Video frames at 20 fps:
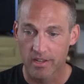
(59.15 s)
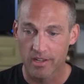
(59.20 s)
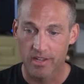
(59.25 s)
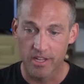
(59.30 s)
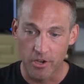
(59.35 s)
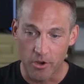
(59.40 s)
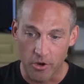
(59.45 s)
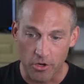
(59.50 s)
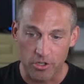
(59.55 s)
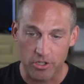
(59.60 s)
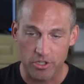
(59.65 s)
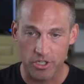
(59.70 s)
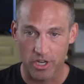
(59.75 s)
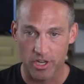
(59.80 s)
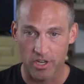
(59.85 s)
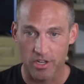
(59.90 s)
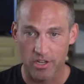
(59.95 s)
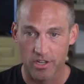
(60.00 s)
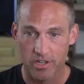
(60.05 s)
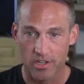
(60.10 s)

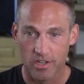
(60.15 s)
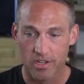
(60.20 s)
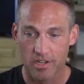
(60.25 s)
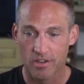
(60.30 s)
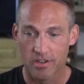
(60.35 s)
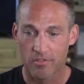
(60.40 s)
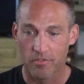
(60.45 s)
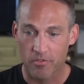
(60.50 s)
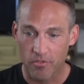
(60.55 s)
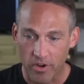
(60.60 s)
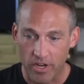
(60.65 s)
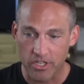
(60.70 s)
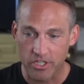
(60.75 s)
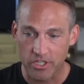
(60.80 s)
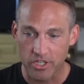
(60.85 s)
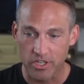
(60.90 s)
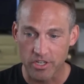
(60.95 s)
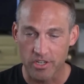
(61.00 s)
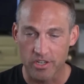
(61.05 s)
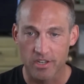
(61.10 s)
inertia,
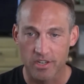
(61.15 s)
friction,